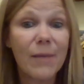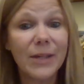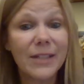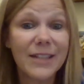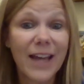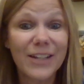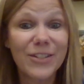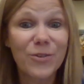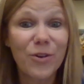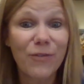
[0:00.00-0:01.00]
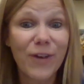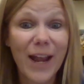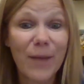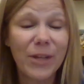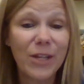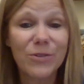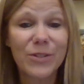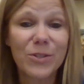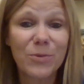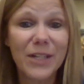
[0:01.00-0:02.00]
and he's got his new girlfriend Emily, who's
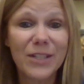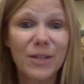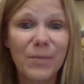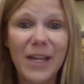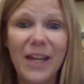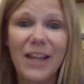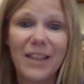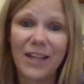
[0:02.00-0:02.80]
as sweet as could be.